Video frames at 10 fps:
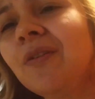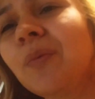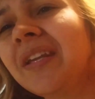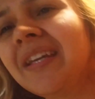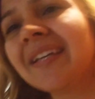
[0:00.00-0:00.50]

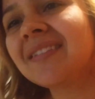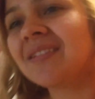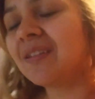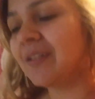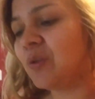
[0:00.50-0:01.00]
Even when it
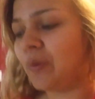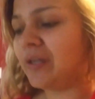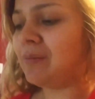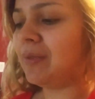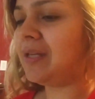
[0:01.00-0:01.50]
gets to the
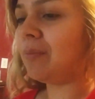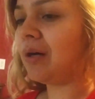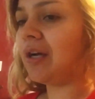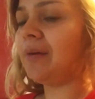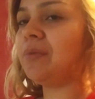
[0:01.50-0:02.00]
20 minute
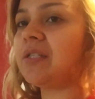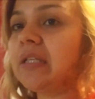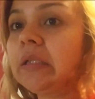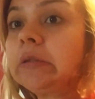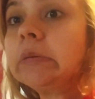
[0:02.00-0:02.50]
mark, I'm
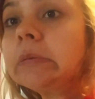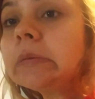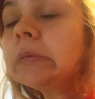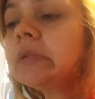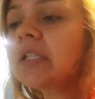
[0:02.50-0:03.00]
just like,
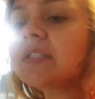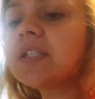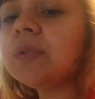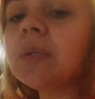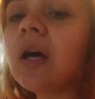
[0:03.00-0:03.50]
ooh,
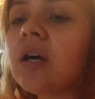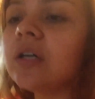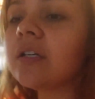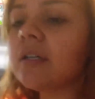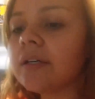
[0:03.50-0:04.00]
that's too
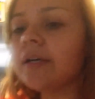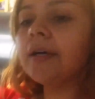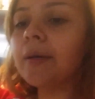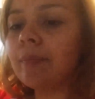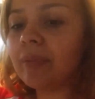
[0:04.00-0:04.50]
long.
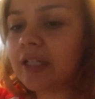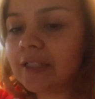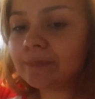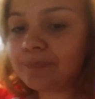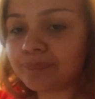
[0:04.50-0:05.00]

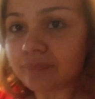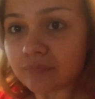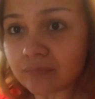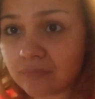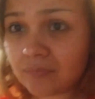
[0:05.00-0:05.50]
But
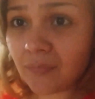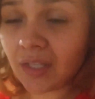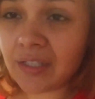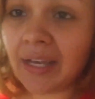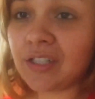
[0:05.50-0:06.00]

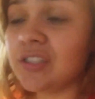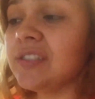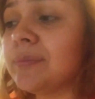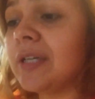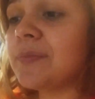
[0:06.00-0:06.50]

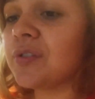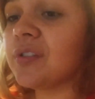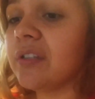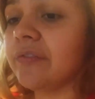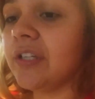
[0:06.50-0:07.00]
actually, sometimes
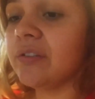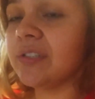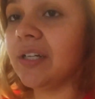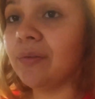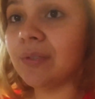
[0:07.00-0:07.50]
those are the
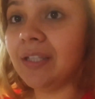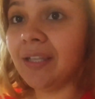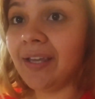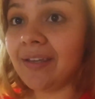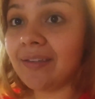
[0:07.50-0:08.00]
videos that I really
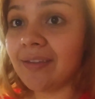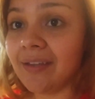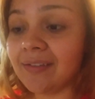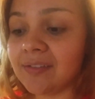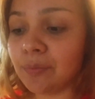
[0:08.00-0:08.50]
like
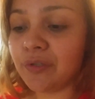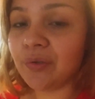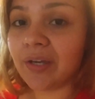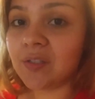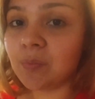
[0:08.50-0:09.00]
that some of
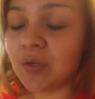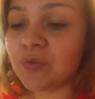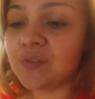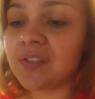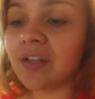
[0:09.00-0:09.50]
you guys
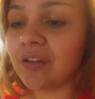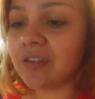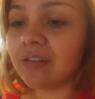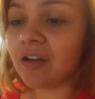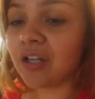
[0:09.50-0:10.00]
post that
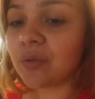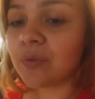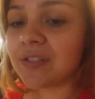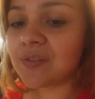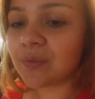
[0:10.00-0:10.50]
are the
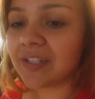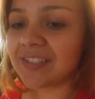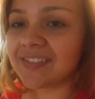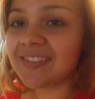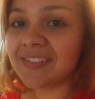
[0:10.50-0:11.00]
longer ones where I
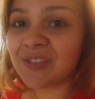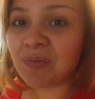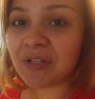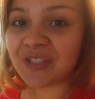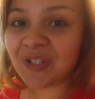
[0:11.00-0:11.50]
get to see
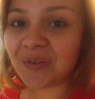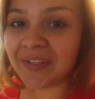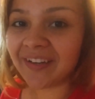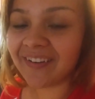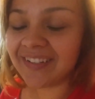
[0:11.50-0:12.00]
so much
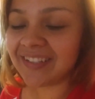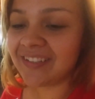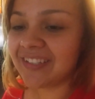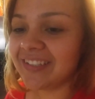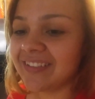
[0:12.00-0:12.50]
going on
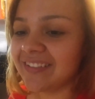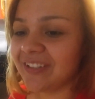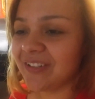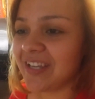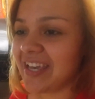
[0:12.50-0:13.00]
in,
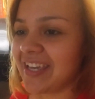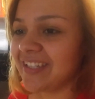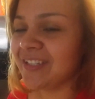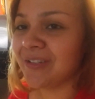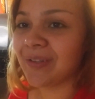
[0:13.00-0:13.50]
in your day
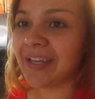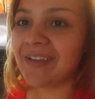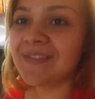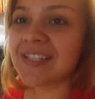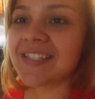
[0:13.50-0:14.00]
and in your
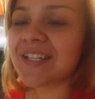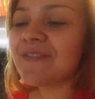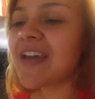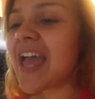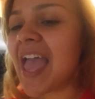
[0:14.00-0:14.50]
lives and
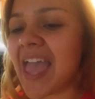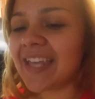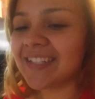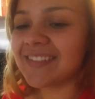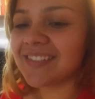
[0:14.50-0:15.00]
stuff.
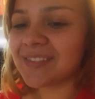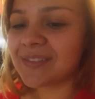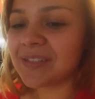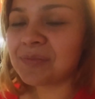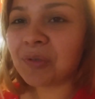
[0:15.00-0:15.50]
And it's
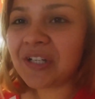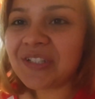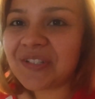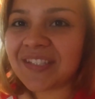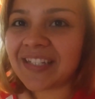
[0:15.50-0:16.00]
just, it's more
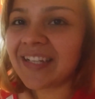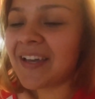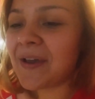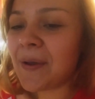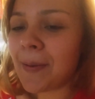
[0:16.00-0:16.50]
interesting.
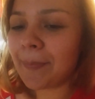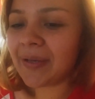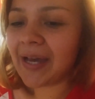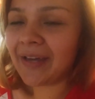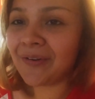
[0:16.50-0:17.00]

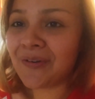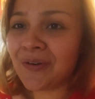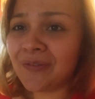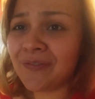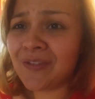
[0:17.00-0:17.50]
But I don't
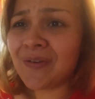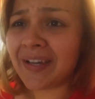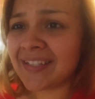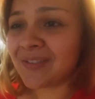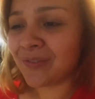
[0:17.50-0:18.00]
know if you
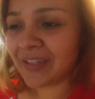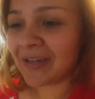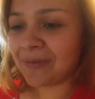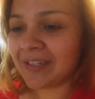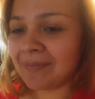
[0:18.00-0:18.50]
guys feel
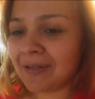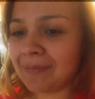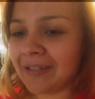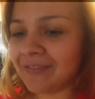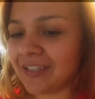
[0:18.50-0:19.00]
that way
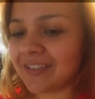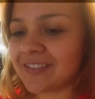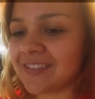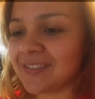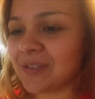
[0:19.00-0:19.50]
about my
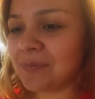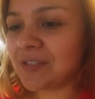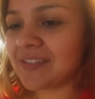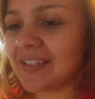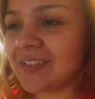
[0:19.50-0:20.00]
vlogs, so I'm
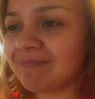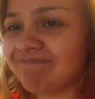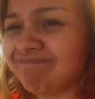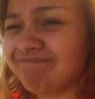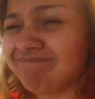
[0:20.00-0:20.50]
just like,
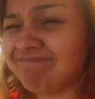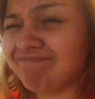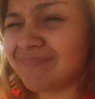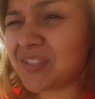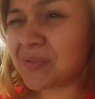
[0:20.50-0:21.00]

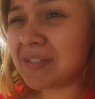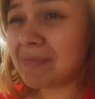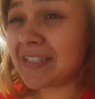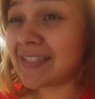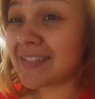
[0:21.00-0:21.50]
mm, 20
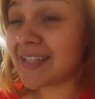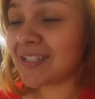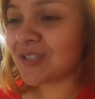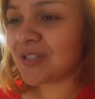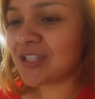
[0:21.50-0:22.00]
minutes is
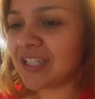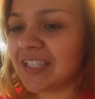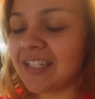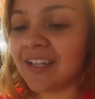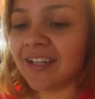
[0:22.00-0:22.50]
kind of stretching
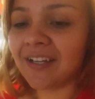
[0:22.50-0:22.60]
it.